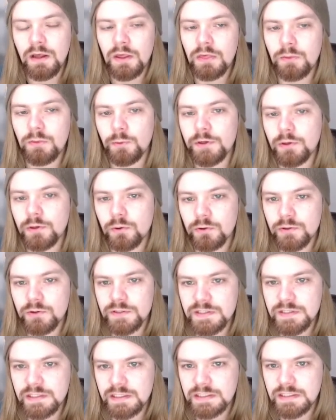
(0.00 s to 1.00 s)
3/4
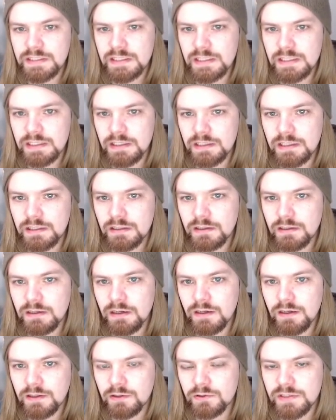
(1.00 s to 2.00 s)
16,
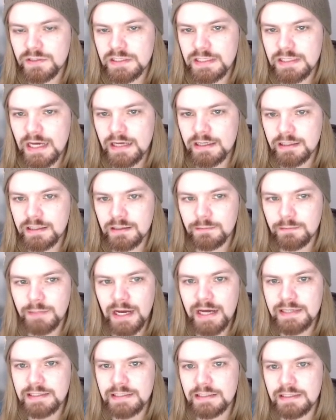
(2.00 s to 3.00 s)
their static
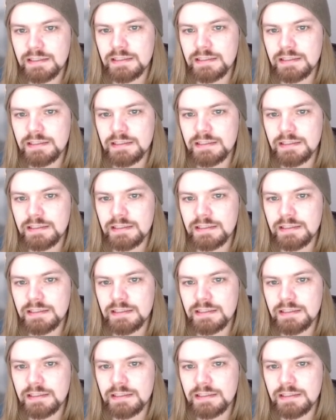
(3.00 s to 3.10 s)
capacity is